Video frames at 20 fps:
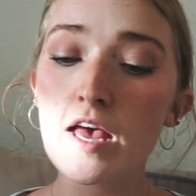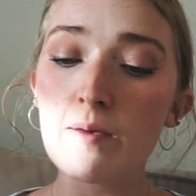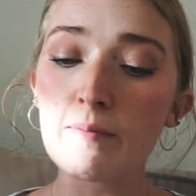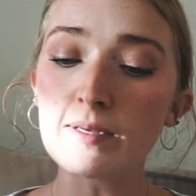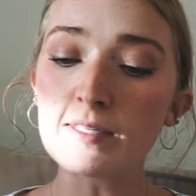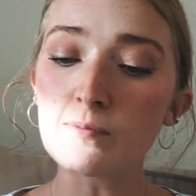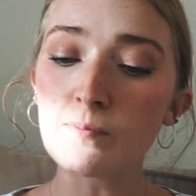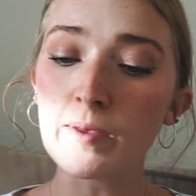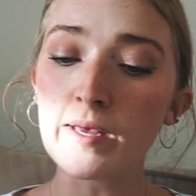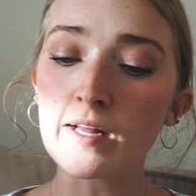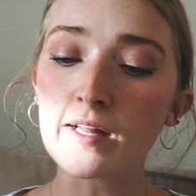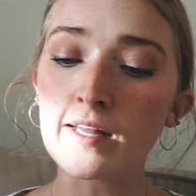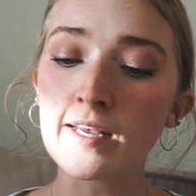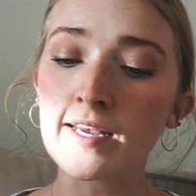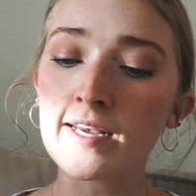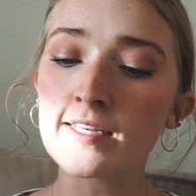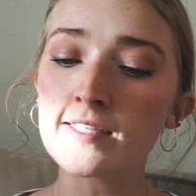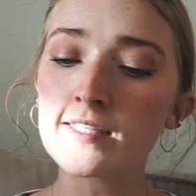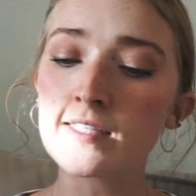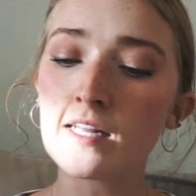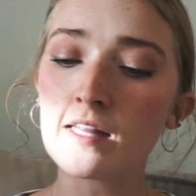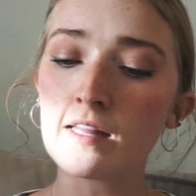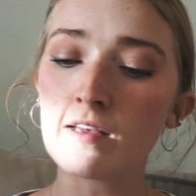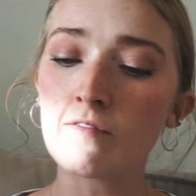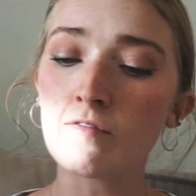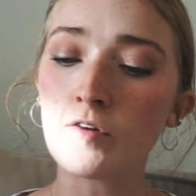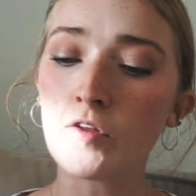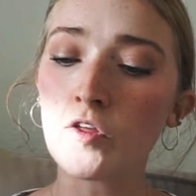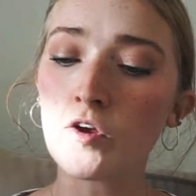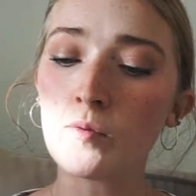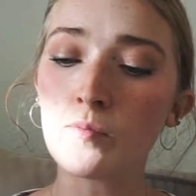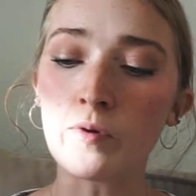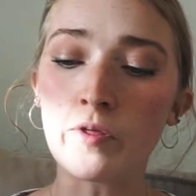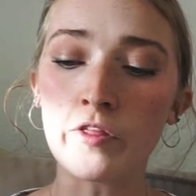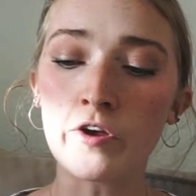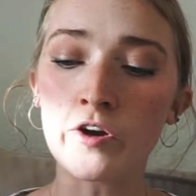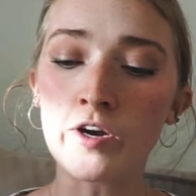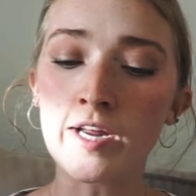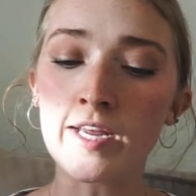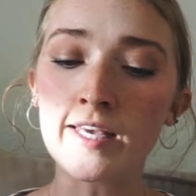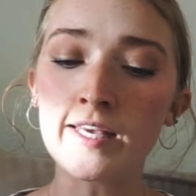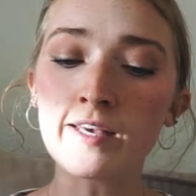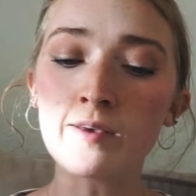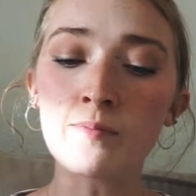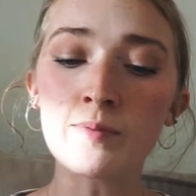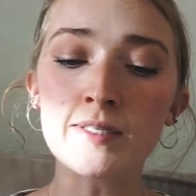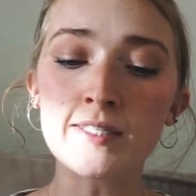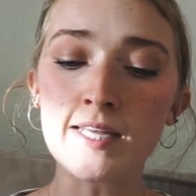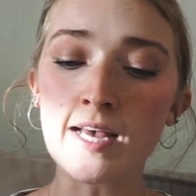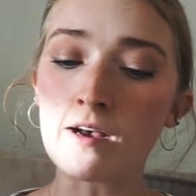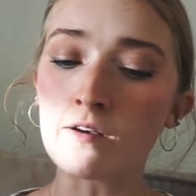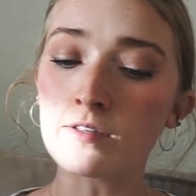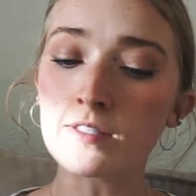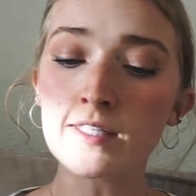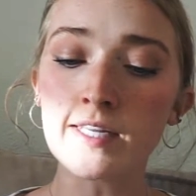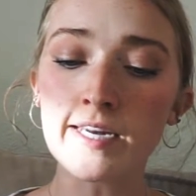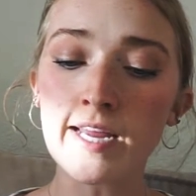Miss Bingley is to live with her brother and keep his house,